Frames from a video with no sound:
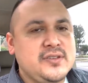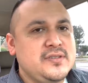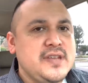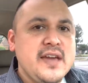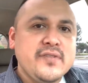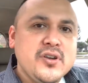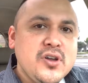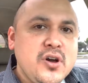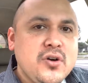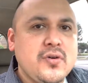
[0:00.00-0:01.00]
You never
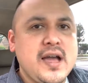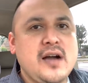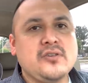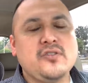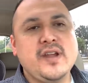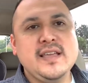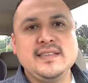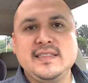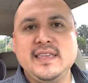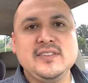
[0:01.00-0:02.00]
know how
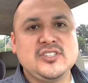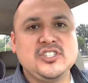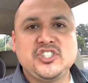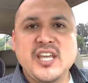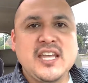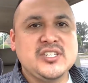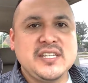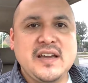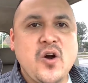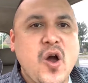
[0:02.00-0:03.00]
crazy things can change
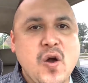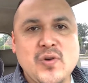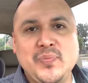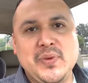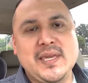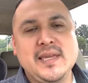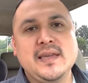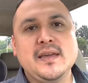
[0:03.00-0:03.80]
in a heartbeat.